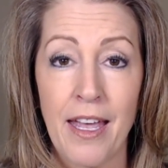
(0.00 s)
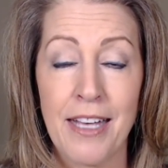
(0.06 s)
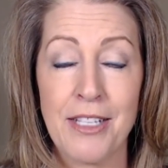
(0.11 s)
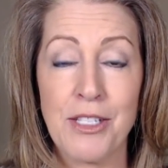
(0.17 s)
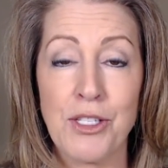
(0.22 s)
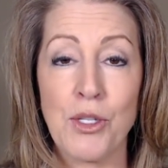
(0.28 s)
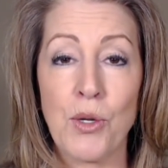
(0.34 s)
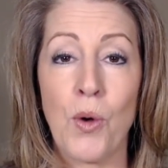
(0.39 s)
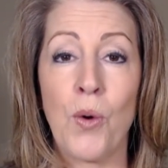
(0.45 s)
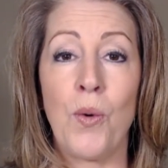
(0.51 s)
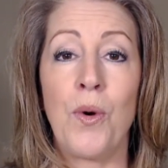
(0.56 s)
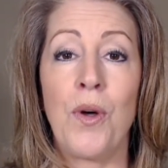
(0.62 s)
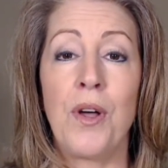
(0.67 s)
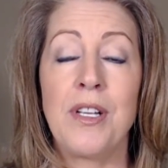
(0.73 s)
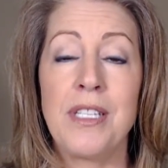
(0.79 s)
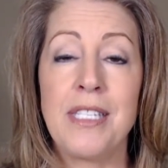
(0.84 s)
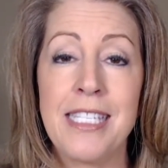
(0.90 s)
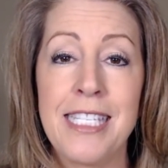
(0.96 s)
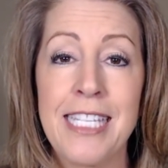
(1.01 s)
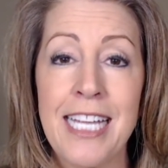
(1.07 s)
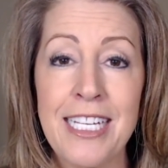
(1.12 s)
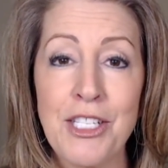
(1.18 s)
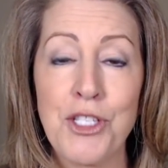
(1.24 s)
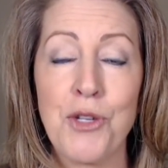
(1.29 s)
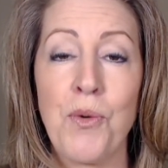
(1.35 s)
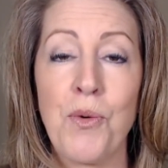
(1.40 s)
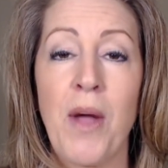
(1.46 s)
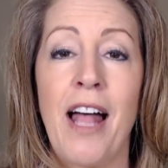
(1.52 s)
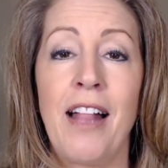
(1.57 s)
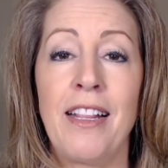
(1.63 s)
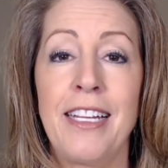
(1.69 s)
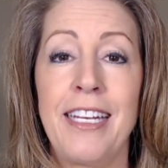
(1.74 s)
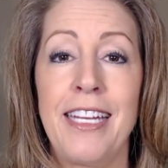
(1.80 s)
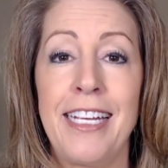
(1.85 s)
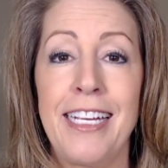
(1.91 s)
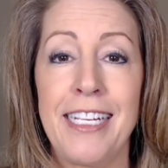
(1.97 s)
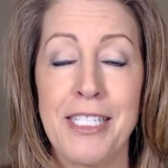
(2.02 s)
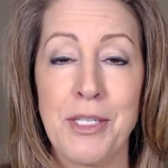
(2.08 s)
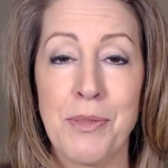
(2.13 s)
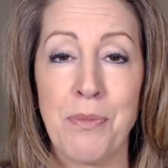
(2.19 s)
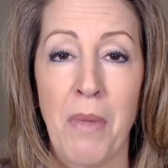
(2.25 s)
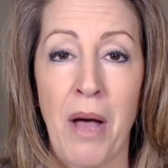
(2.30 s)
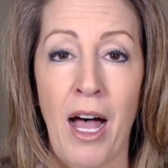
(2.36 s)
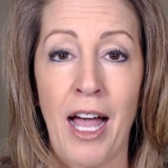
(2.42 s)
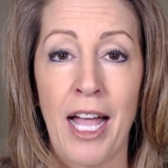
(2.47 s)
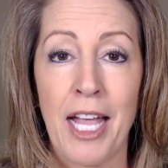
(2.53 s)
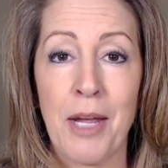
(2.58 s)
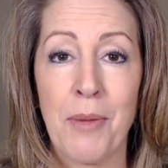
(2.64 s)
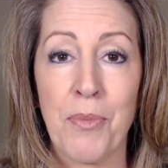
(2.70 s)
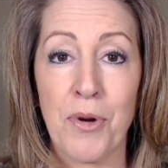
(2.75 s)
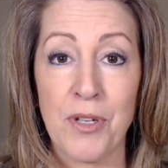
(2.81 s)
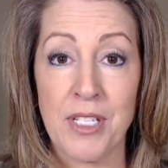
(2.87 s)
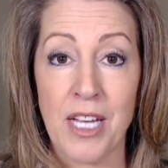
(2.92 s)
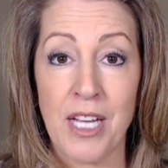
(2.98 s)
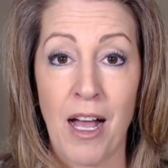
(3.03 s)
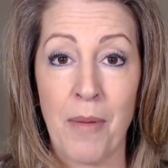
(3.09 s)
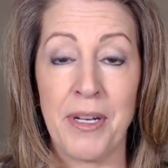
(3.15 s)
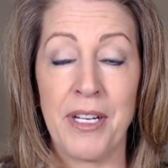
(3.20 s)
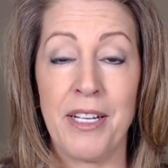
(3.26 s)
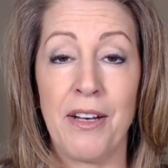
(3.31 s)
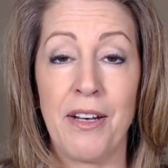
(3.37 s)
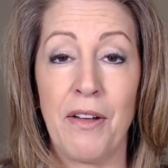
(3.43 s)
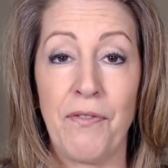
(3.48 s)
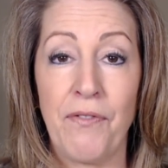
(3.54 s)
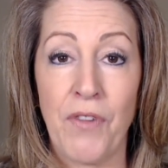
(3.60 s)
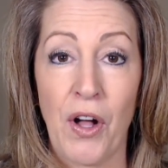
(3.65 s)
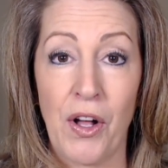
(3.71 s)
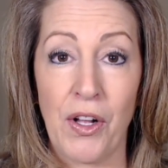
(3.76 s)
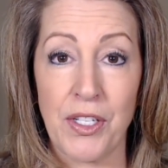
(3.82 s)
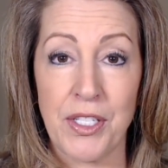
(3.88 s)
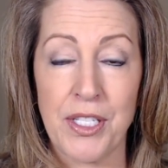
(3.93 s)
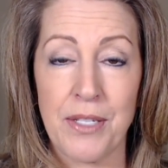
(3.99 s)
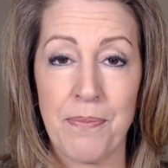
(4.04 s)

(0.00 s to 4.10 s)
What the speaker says: So sensuality is my predominant fault,